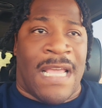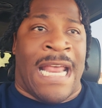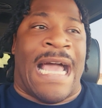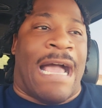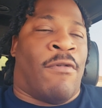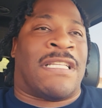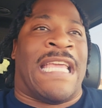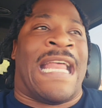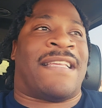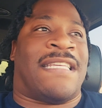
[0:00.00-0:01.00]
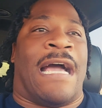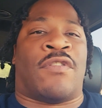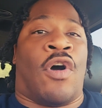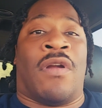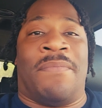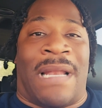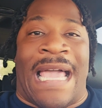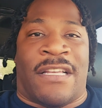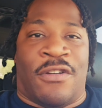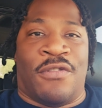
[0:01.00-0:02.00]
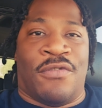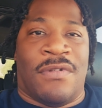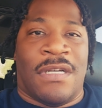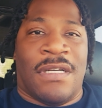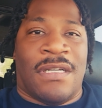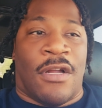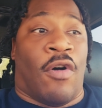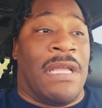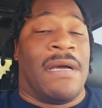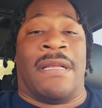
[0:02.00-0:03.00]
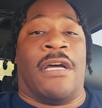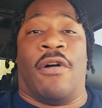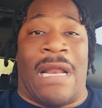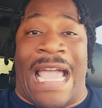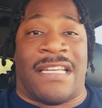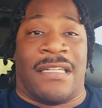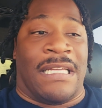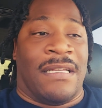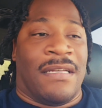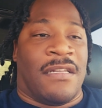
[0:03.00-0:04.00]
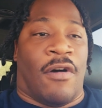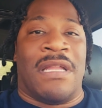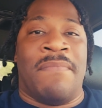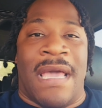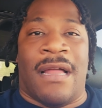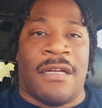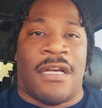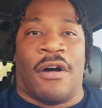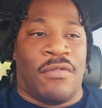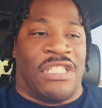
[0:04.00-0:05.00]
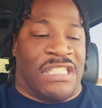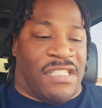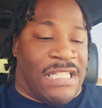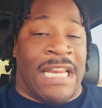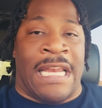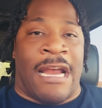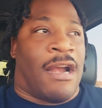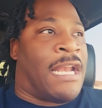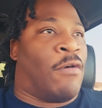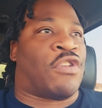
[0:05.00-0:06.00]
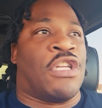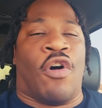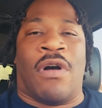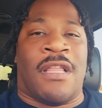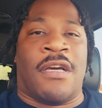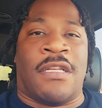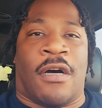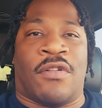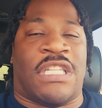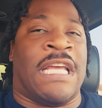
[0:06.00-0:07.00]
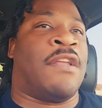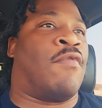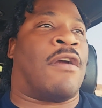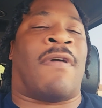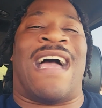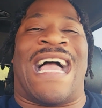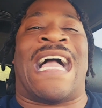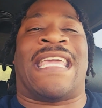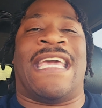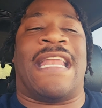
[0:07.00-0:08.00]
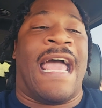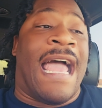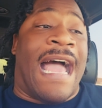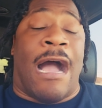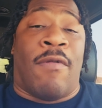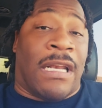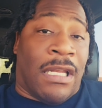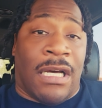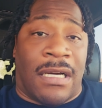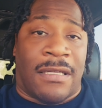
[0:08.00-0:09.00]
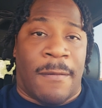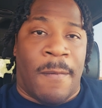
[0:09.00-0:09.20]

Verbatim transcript: And I once again I see I was the only black dude, the only adult actually, the only male adult just sitting there. There was no other adults anywhere around. I, I get how it looked.